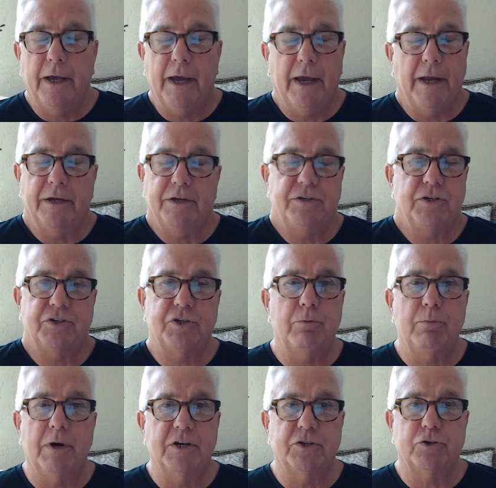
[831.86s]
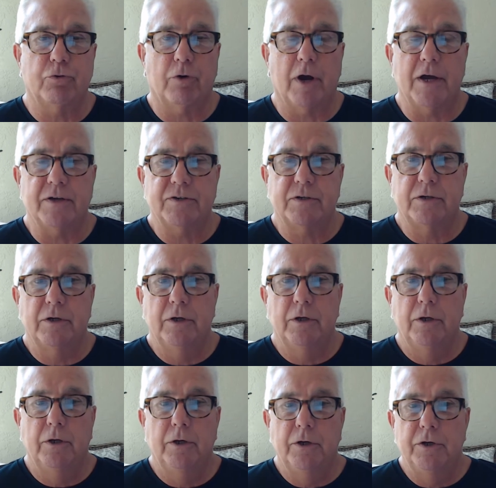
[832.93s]
And it's just too much stress.
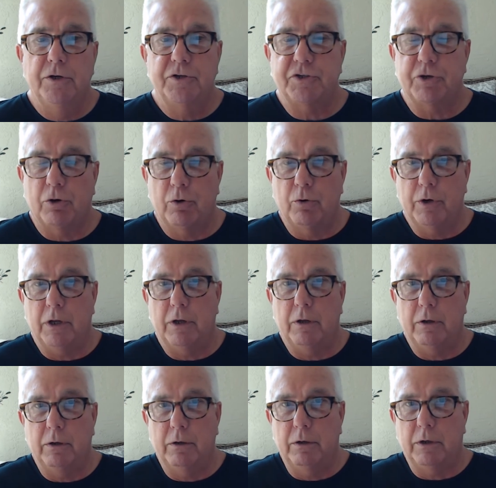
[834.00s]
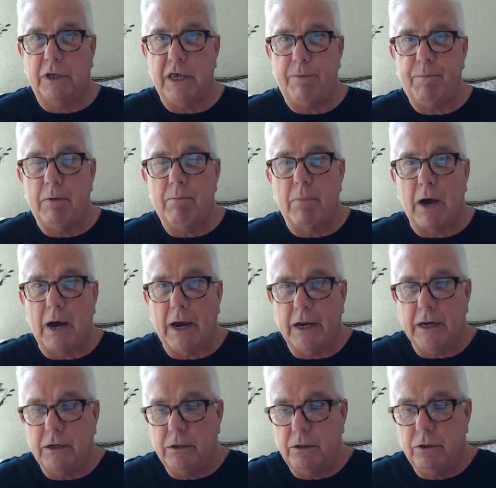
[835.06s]
So keep in
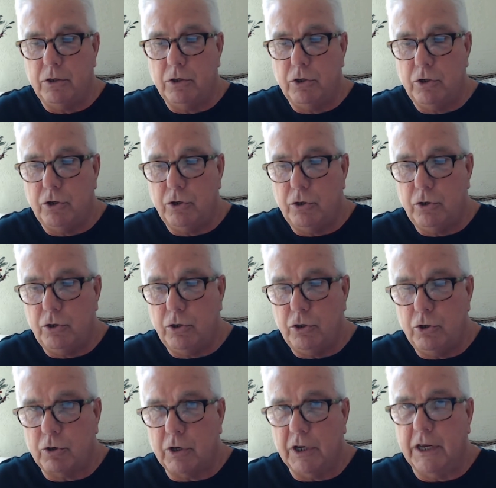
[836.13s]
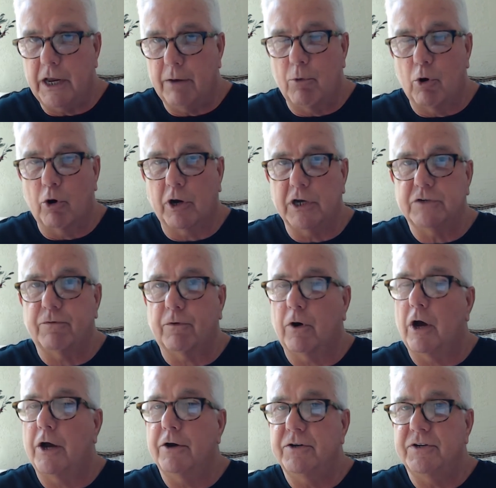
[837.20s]
mind, you can get a mortgage for
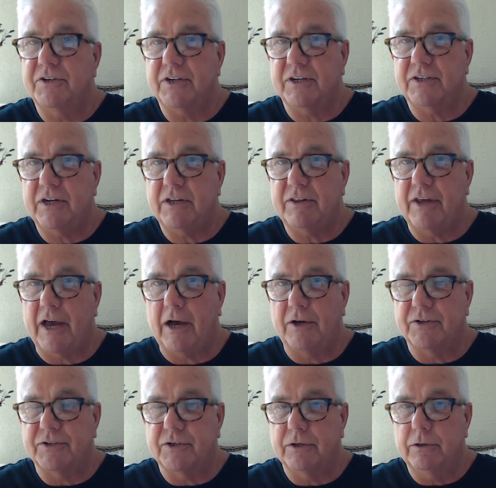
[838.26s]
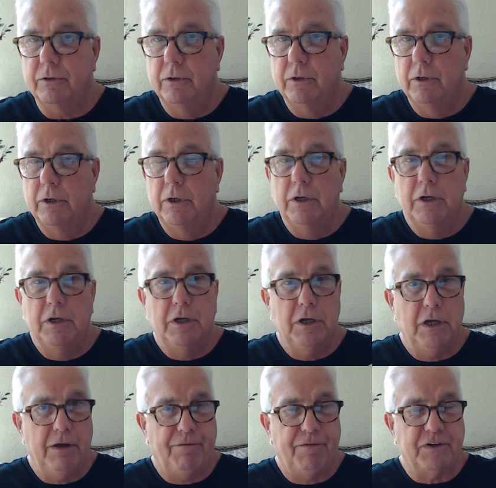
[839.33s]
160,000.
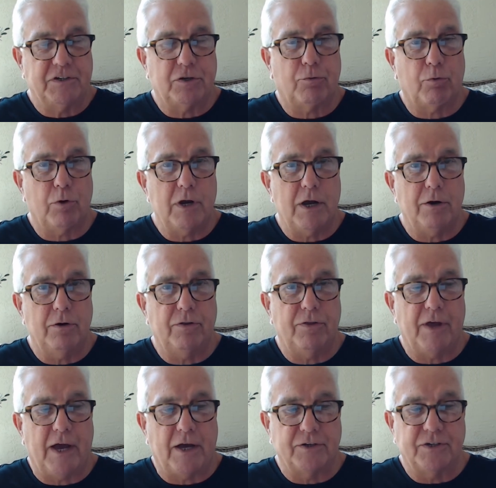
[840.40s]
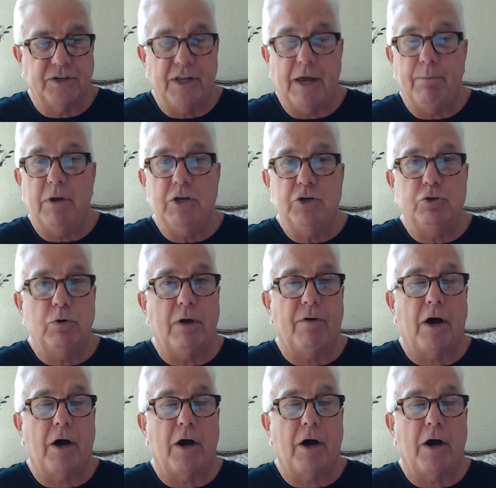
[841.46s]
If it's 300,000, that means you have